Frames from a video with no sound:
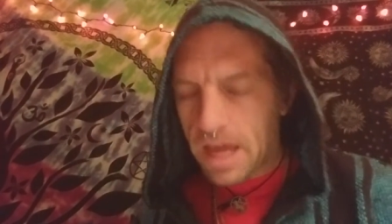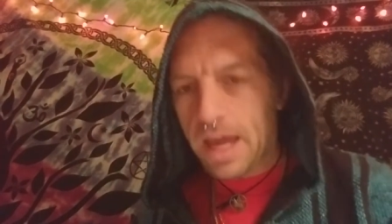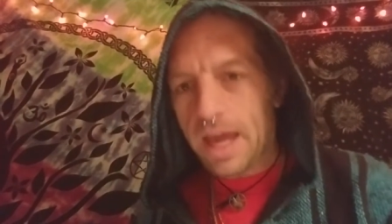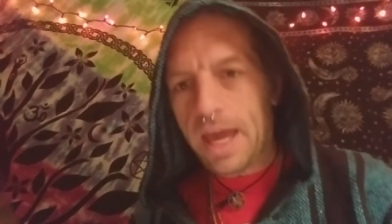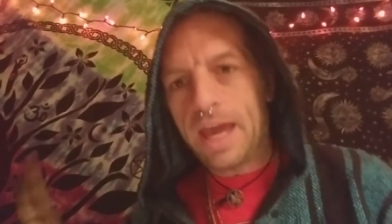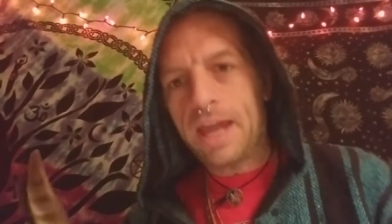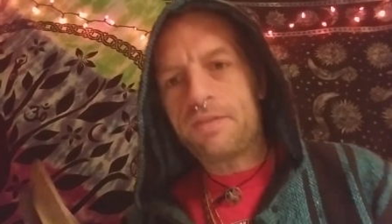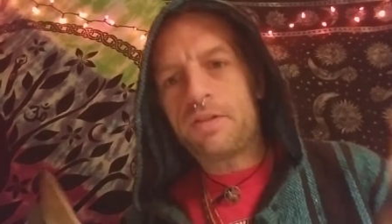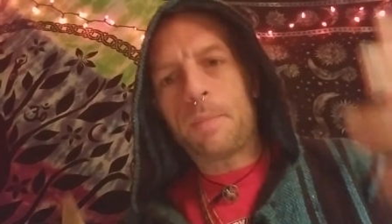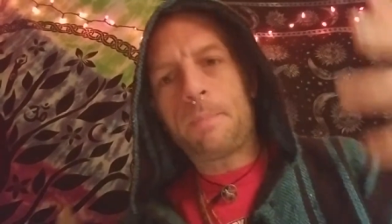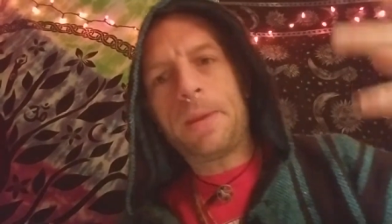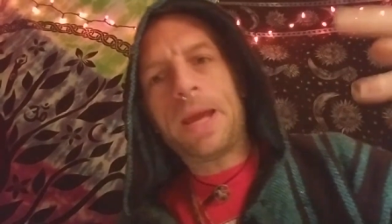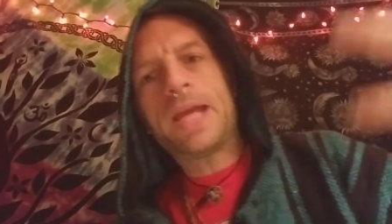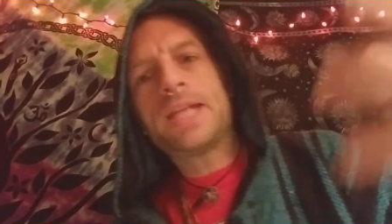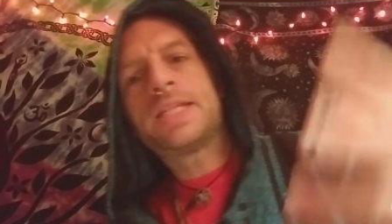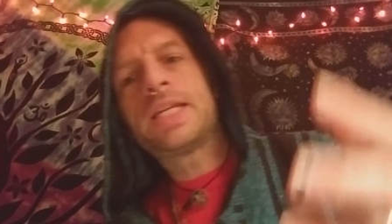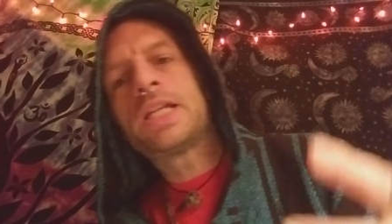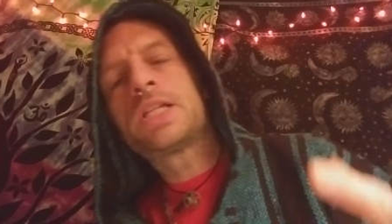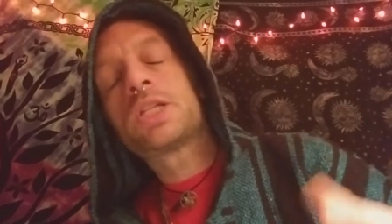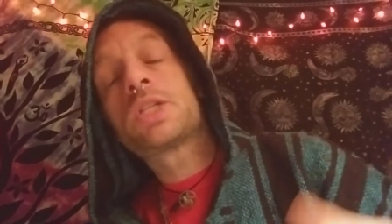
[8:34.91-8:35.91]
As you pay
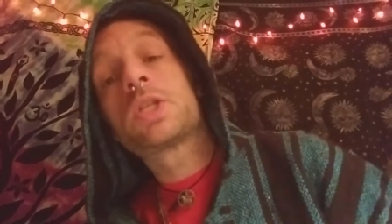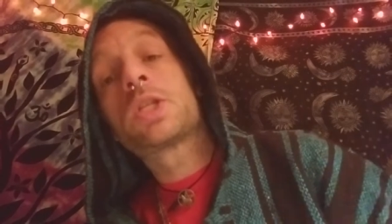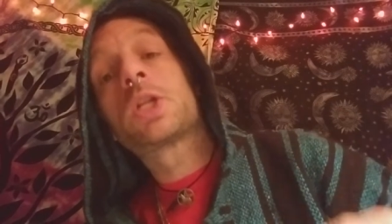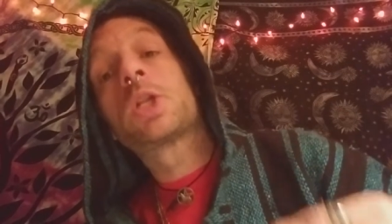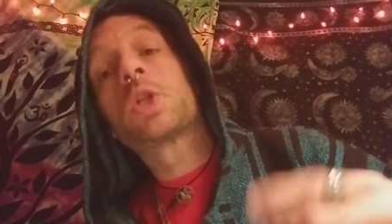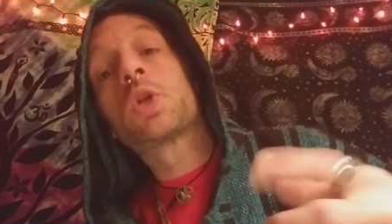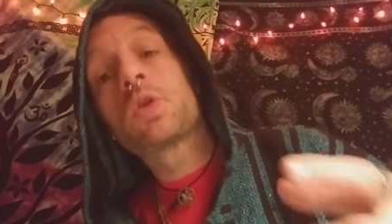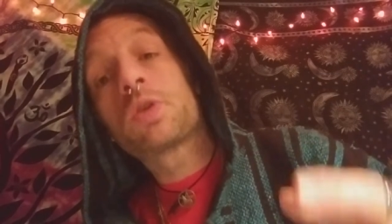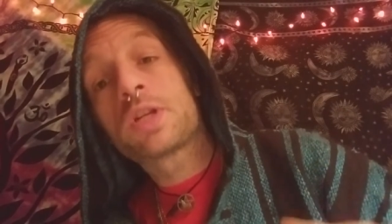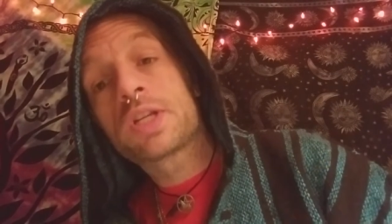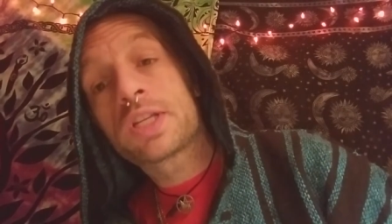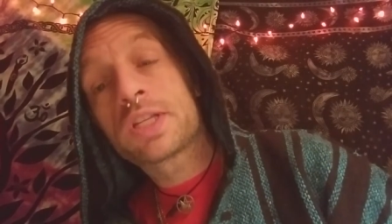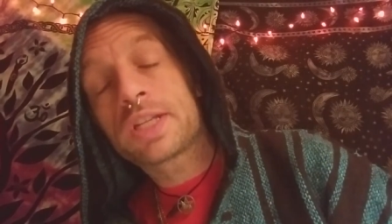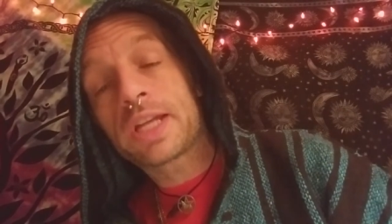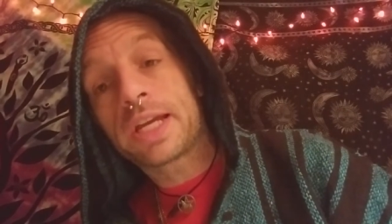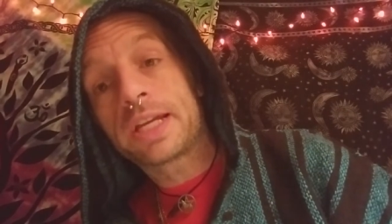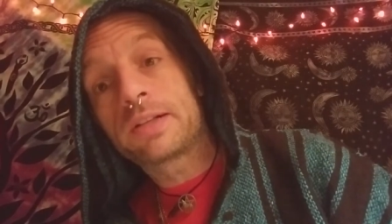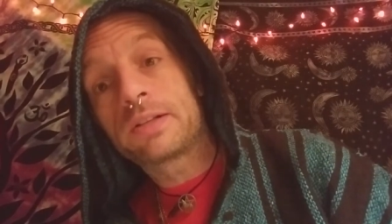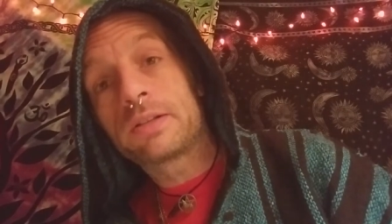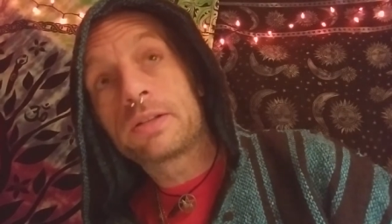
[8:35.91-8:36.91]
attention to the lunar
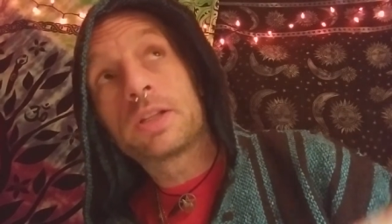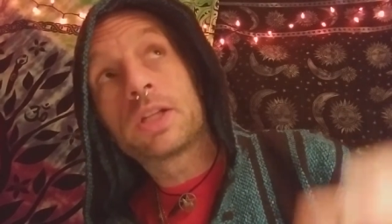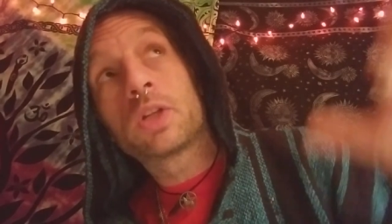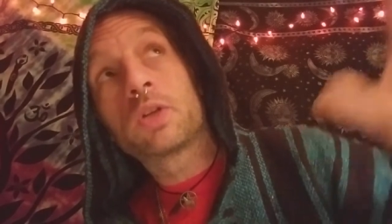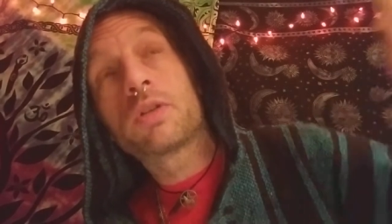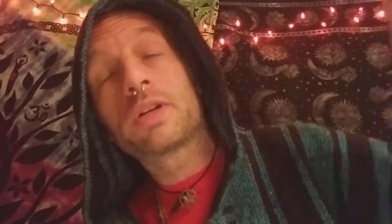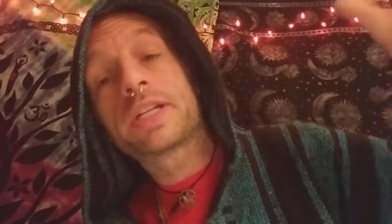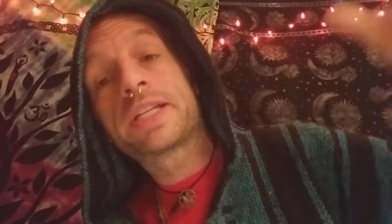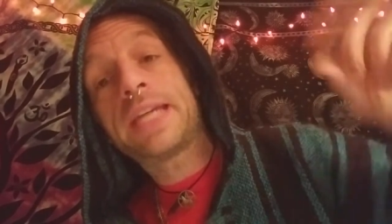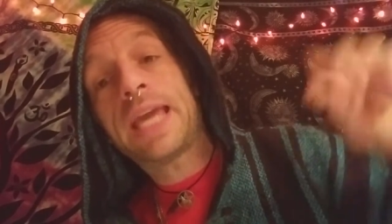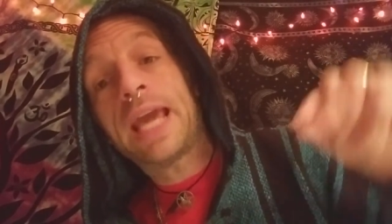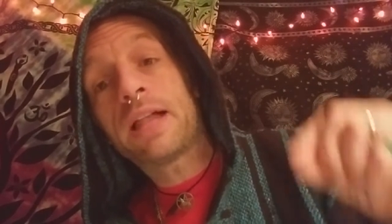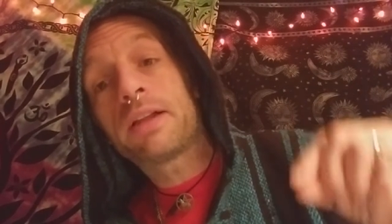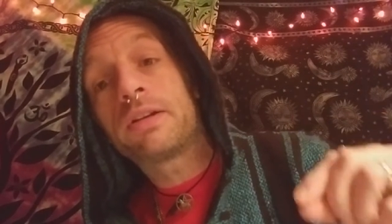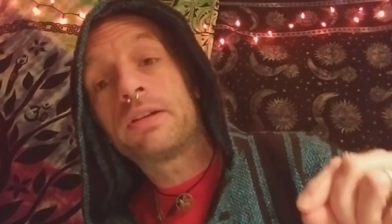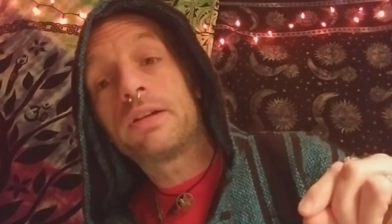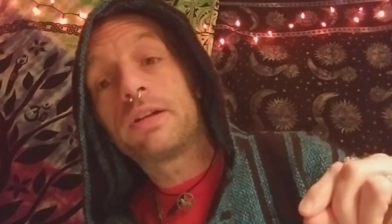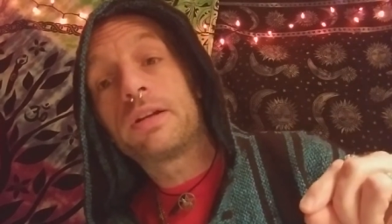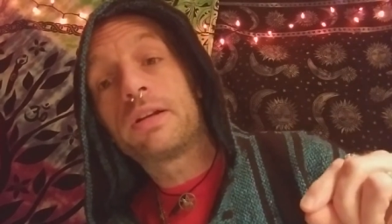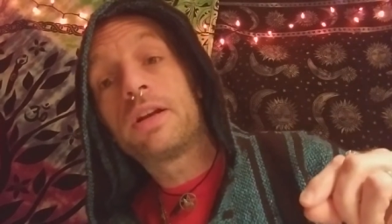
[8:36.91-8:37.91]
cycle, the lunar
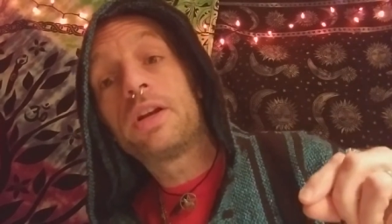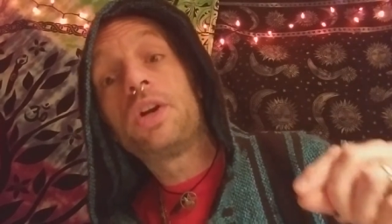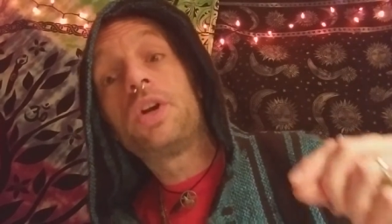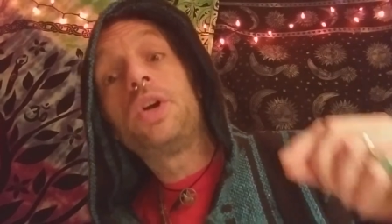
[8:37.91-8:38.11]
calendar,